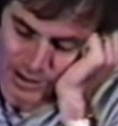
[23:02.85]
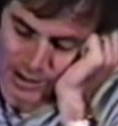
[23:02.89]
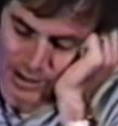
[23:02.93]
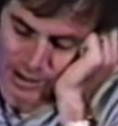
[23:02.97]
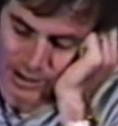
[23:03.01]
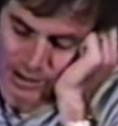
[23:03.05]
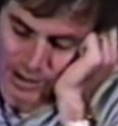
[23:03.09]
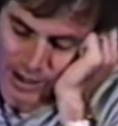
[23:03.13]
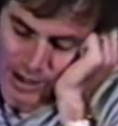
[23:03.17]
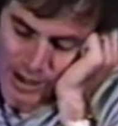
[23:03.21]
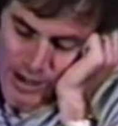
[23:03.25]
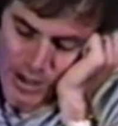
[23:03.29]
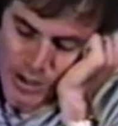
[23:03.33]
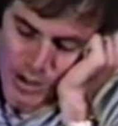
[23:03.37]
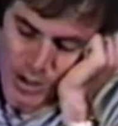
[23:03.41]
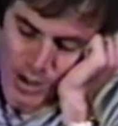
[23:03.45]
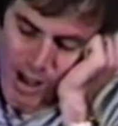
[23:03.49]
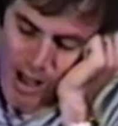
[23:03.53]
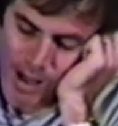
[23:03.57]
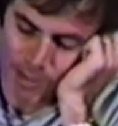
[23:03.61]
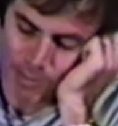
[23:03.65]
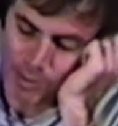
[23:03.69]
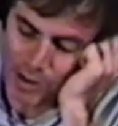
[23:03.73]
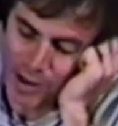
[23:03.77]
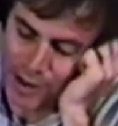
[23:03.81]
and
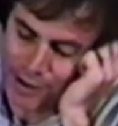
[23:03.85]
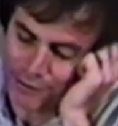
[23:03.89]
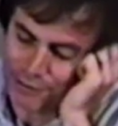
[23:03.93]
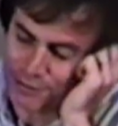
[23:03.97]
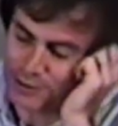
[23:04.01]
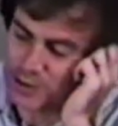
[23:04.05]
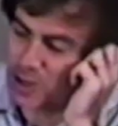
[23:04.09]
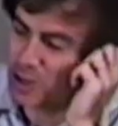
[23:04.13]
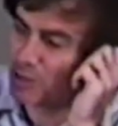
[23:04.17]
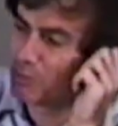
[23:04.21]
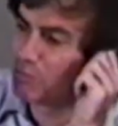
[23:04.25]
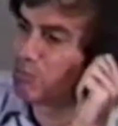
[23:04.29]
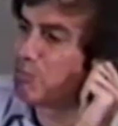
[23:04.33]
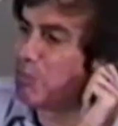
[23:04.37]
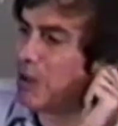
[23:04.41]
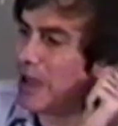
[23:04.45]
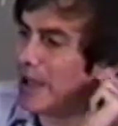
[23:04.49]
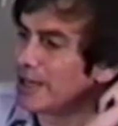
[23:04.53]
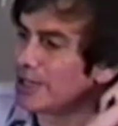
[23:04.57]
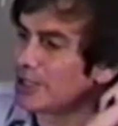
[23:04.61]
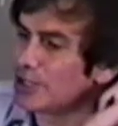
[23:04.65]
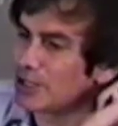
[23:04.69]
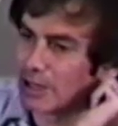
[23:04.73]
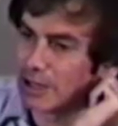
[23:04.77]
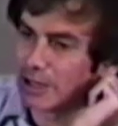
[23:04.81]
shoplift and
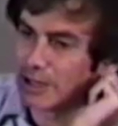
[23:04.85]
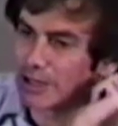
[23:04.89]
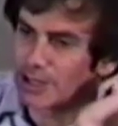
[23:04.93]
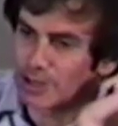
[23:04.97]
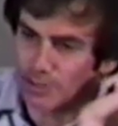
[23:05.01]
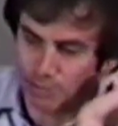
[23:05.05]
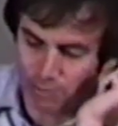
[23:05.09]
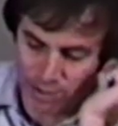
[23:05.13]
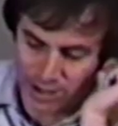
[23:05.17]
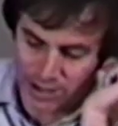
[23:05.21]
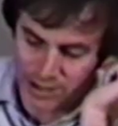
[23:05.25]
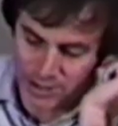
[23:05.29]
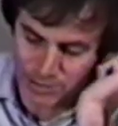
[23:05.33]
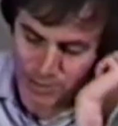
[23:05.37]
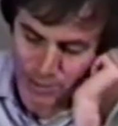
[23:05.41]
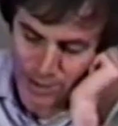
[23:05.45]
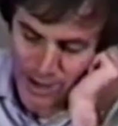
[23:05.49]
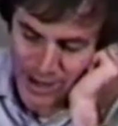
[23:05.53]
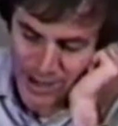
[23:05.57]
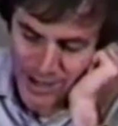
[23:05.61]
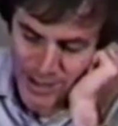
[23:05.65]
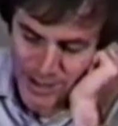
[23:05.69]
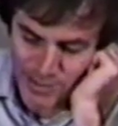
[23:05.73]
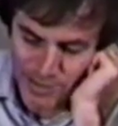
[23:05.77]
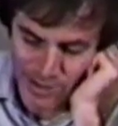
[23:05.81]
punch and express
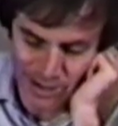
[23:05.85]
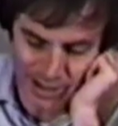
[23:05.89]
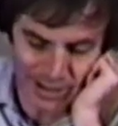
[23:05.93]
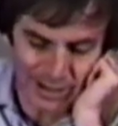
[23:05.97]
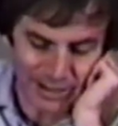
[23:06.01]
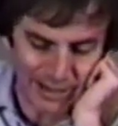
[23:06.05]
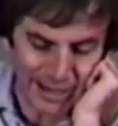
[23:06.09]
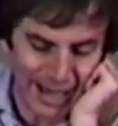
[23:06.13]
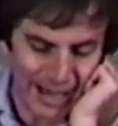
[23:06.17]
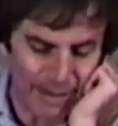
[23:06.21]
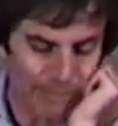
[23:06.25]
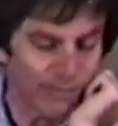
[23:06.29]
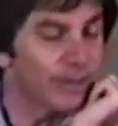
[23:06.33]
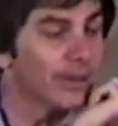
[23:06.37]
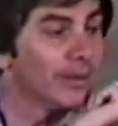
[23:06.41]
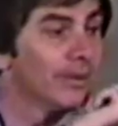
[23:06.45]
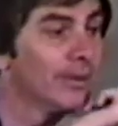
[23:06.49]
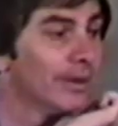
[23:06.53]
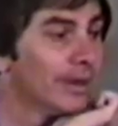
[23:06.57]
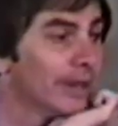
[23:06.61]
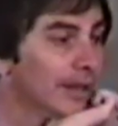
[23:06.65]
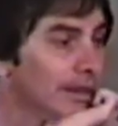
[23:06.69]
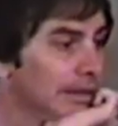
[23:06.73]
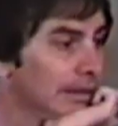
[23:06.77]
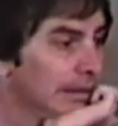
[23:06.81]
rage by slapping
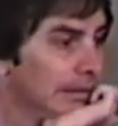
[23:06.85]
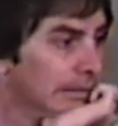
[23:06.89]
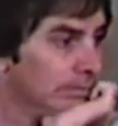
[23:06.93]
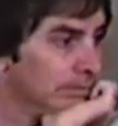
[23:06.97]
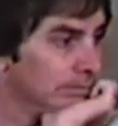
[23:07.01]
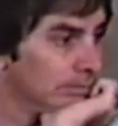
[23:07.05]
or hitting.